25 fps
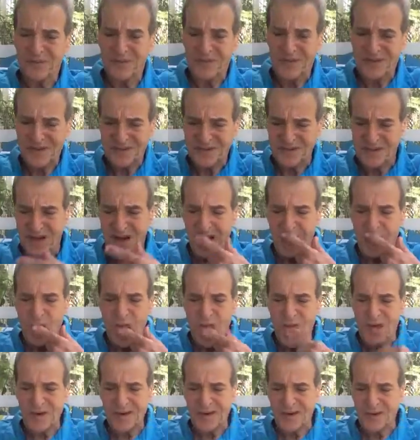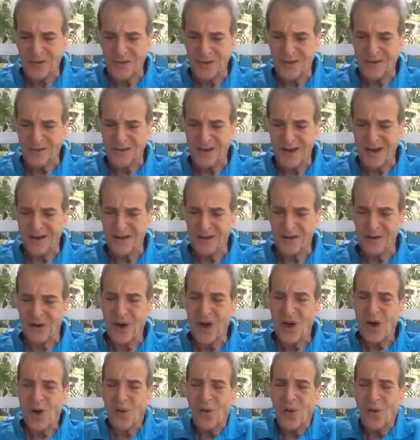What's his name? I've got it written down here.